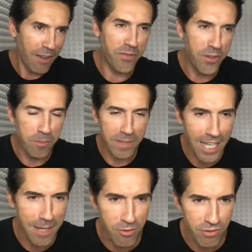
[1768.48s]
film
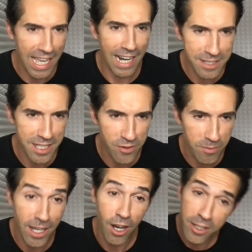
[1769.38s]
became a reality for
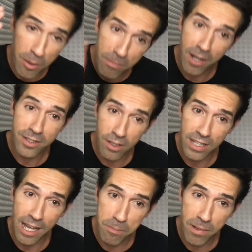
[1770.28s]
me. I got mugged on
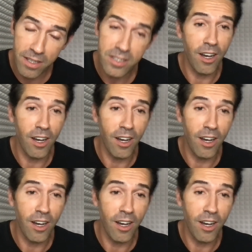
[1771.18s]
that bus.